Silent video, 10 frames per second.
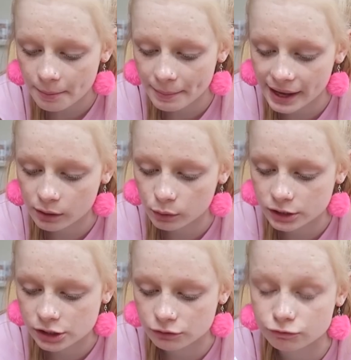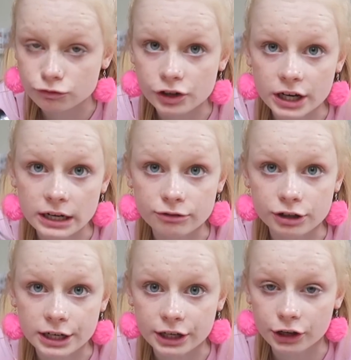The pink one's really,
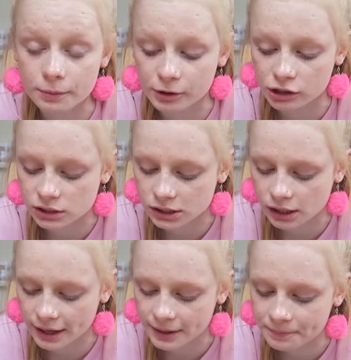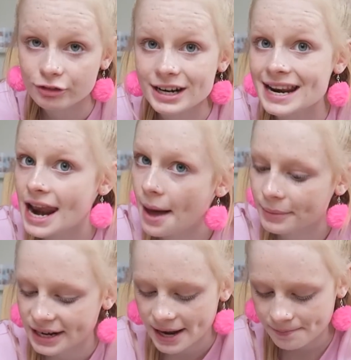really good because it's like really
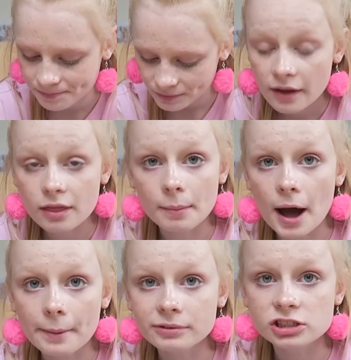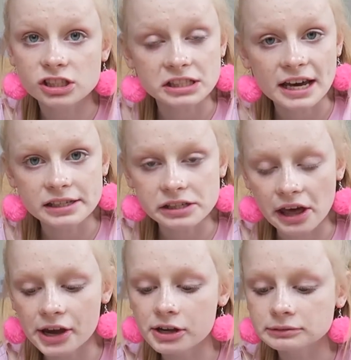lemony. The purple just tastes
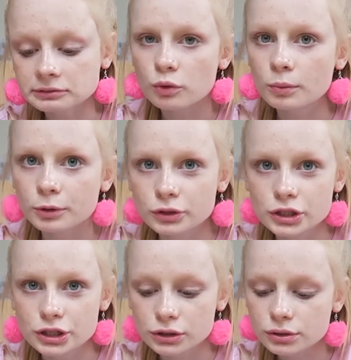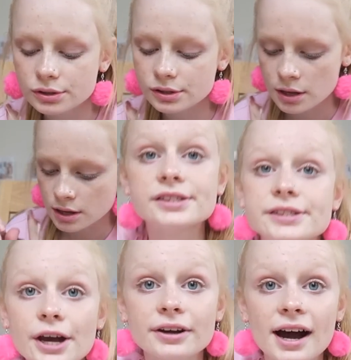like normal noodles.
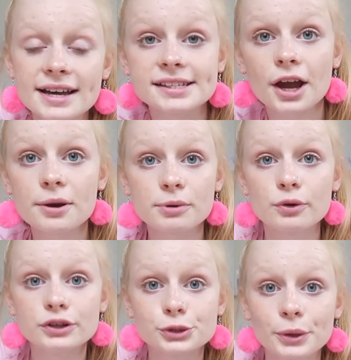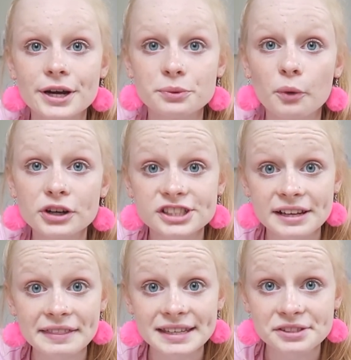So guys, I hope you enjoyed
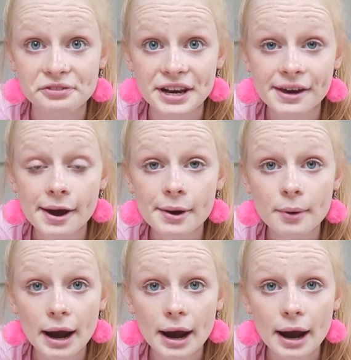watching this video.